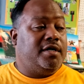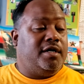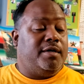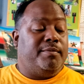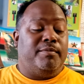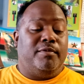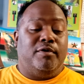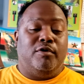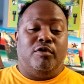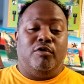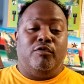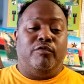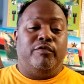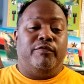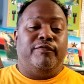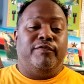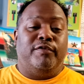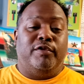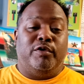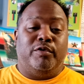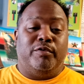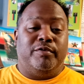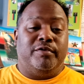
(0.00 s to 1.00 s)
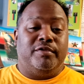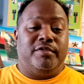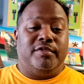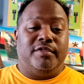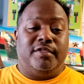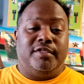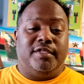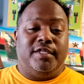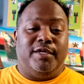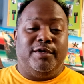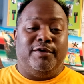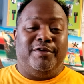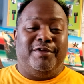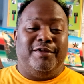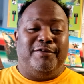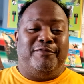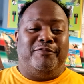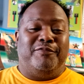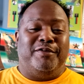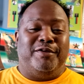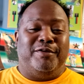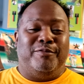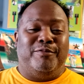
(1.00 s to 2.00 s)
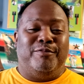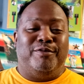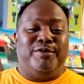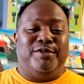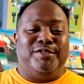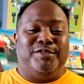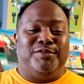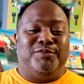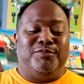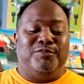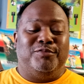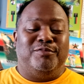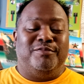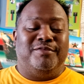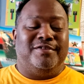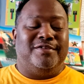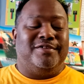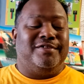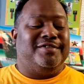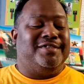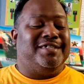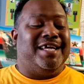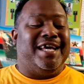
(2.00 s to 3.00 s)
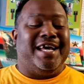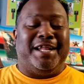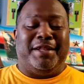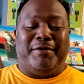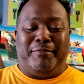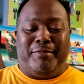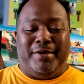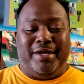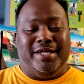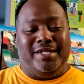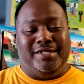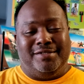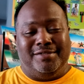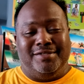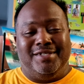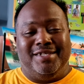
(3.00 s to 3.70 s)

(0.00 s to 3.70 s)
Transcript: cup overflows. That event was dynamite.